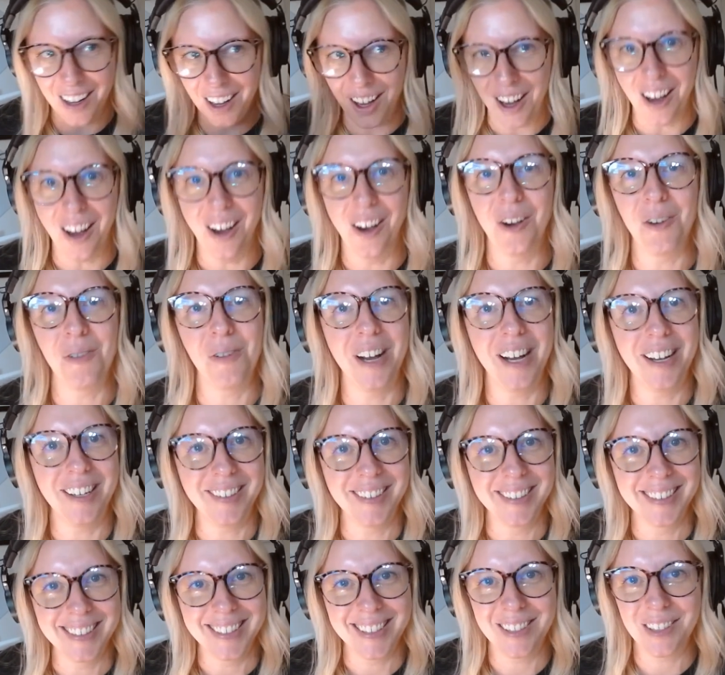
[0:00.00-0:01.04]
oh
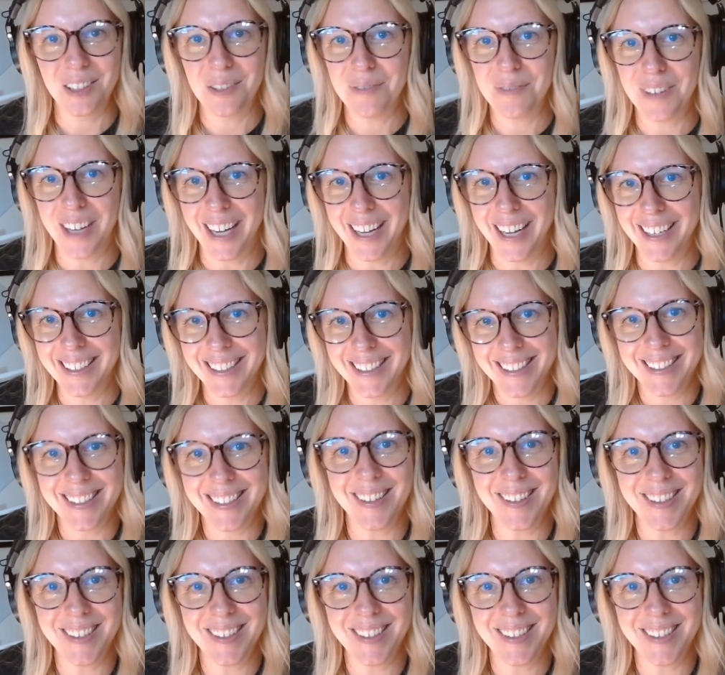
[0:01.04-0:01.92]
well, too bad. So